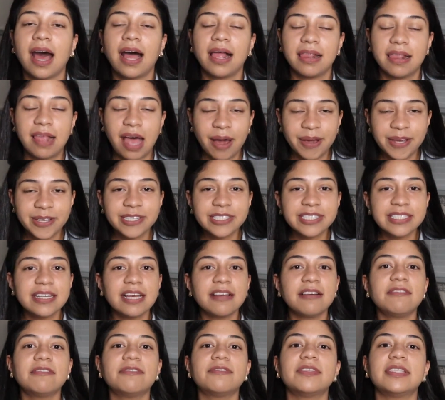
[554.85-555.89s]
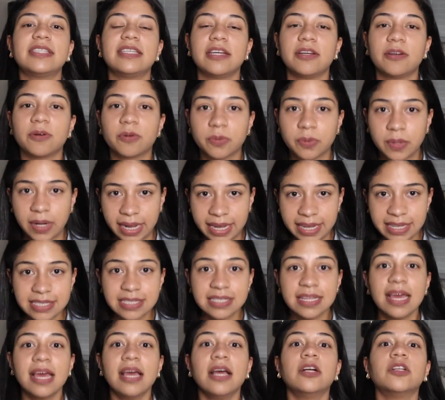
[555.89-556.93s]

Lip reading: Allow yourself the grace